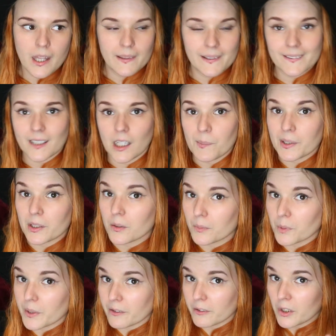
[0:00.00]
This time I took
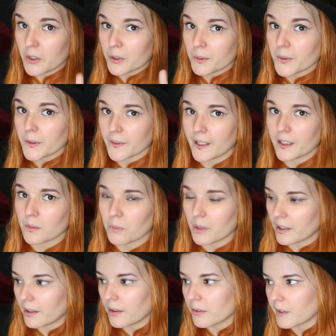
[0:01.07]
more than usual, so I ended up
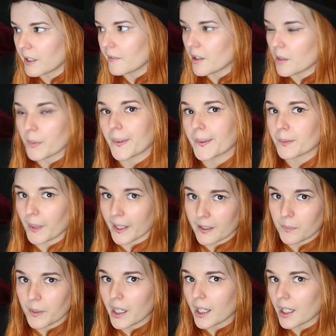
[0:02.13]
reading 3 of our books back
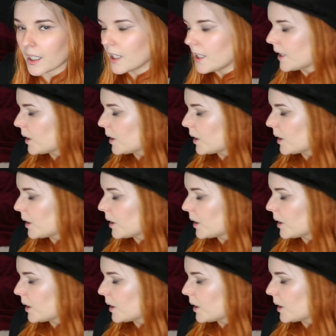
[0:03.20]
to back.